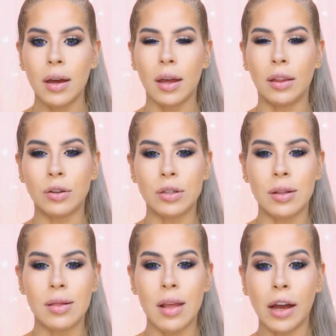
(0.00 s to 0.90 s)
It looks
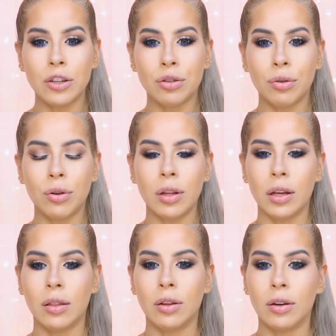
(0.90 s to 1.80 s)
natural.
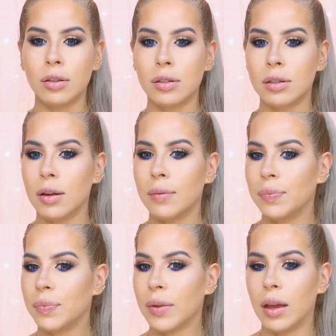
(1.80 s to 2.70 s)
It looks
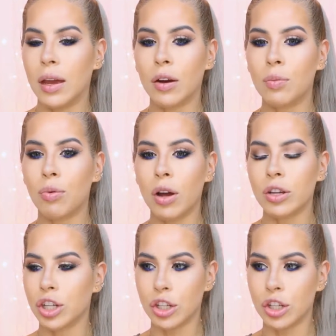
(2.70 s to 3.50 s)
airbrush.